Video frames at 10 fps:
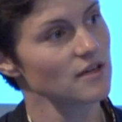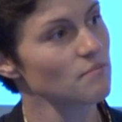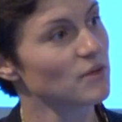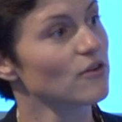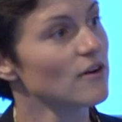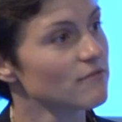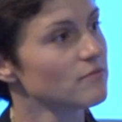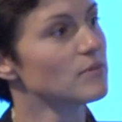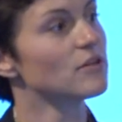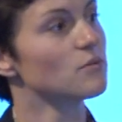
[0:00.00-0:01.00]
but they're
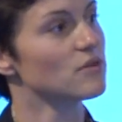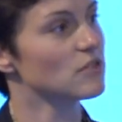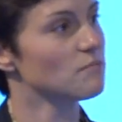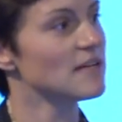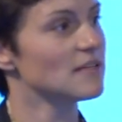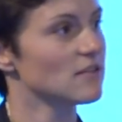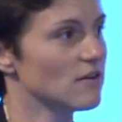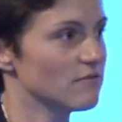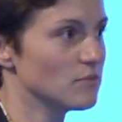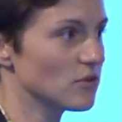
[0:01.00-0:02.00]
unfamiliar with the space, they're
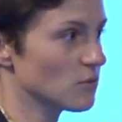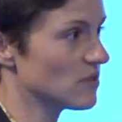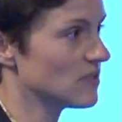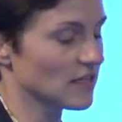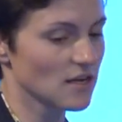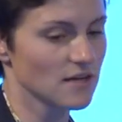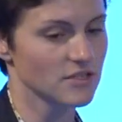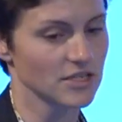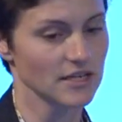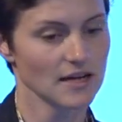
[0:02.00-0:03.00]
unfamiliar with the
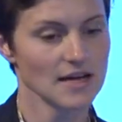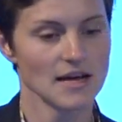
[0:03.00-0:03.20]
technology,